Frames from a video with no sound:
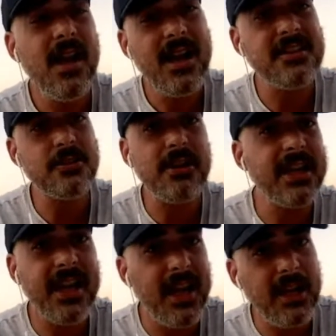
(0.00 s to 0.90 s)
Let's
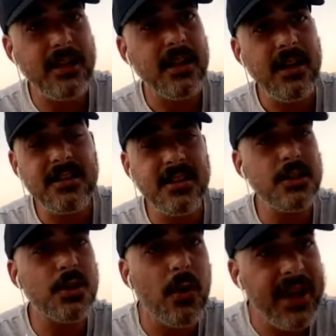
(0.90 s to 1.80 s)
drink it in. Let's
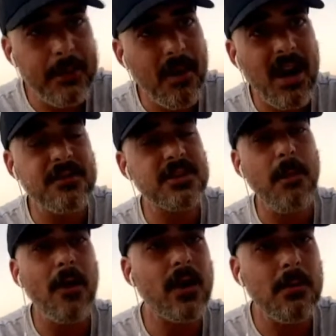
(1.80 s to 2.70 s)
enjoy it, bruv.
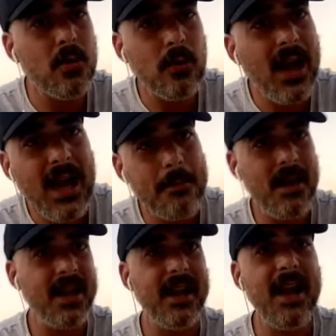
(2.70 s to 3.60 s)
Smoke them all out,
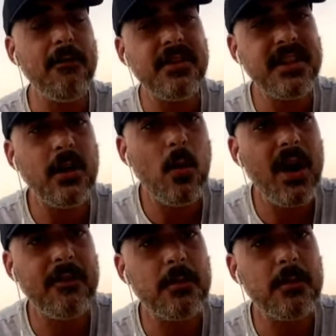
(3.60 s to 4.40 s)
man. Every single one of